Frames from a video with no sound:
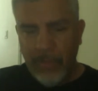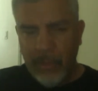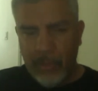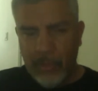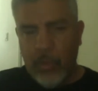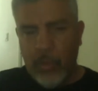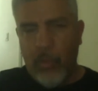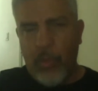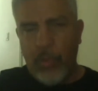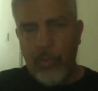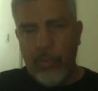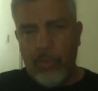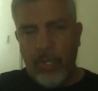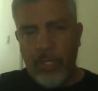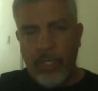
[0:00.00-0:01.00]
So
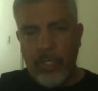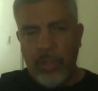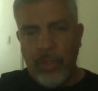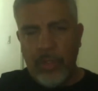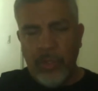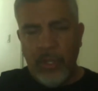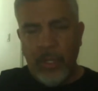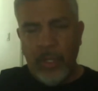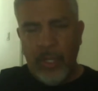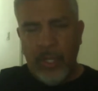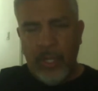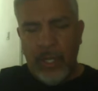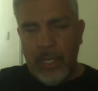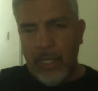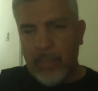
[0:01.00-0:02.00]
what does he do?
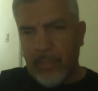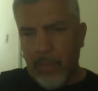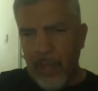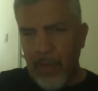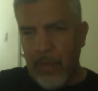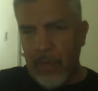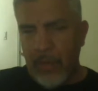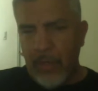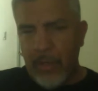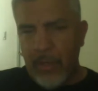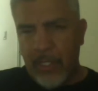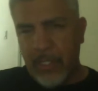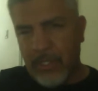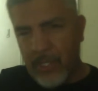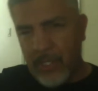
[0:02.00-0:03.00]
His brother,
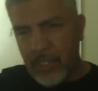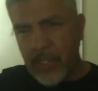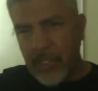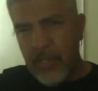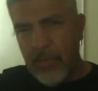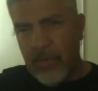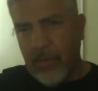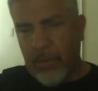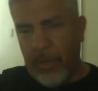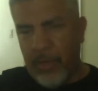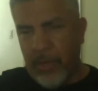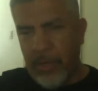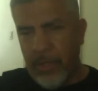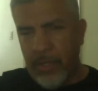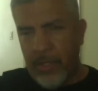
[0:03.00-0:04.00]
his 16-year-old
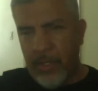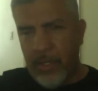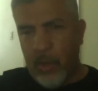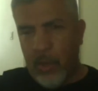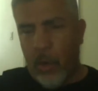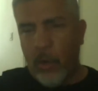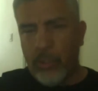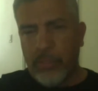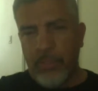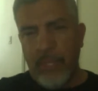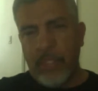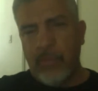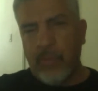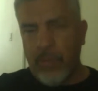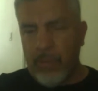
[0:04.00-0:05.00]
brother, holds
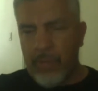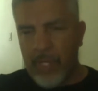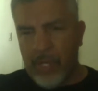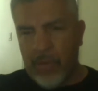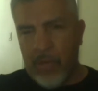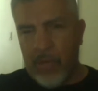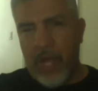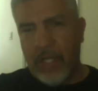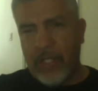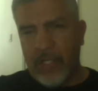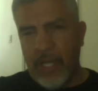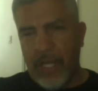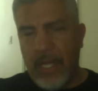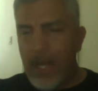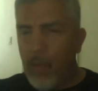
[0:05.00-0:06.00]
mitts with him in the garage,
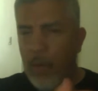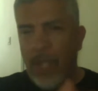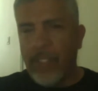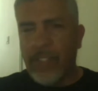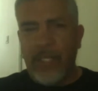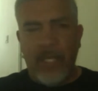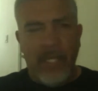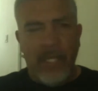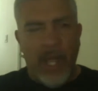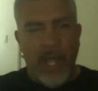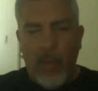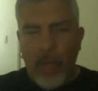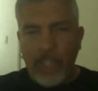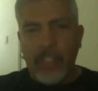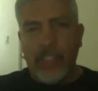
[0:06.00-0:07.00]
and I watch
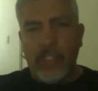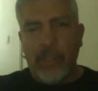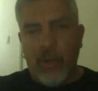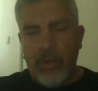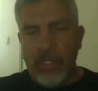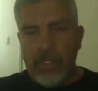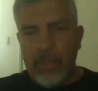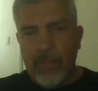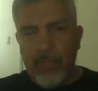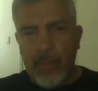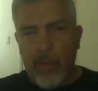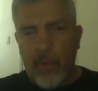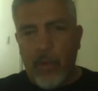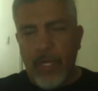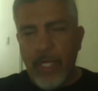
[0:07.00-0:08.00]
his stories.
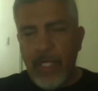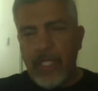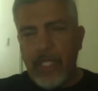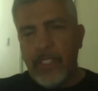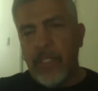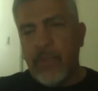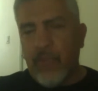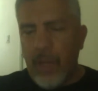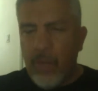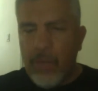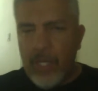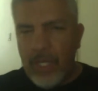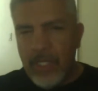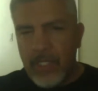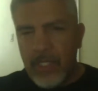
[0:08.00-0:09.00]
When he doesn't train
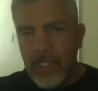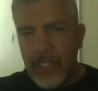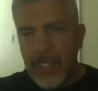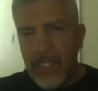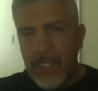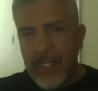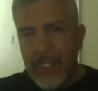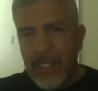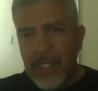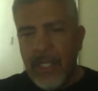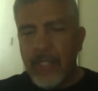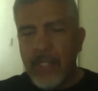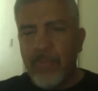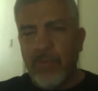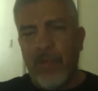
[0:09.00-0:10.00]
with us,
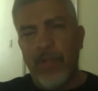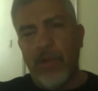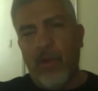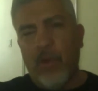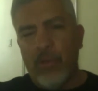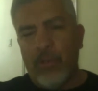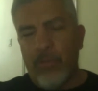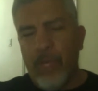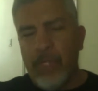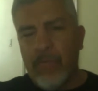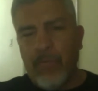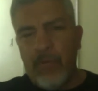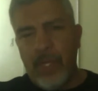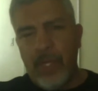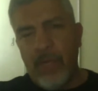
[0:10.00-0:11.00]
his brother holds mitts
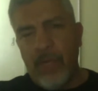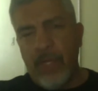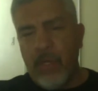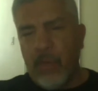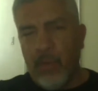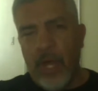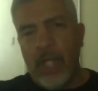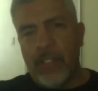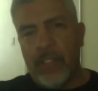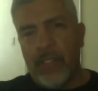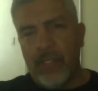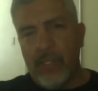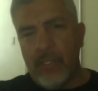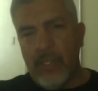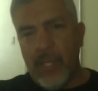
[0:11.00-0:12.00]
for him in the garage
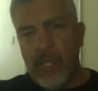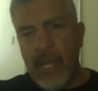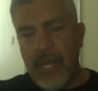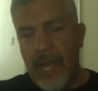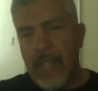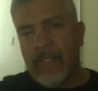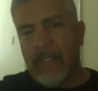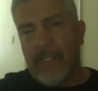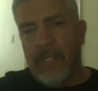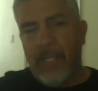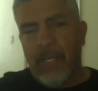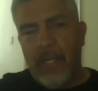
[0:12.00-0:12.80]
at night.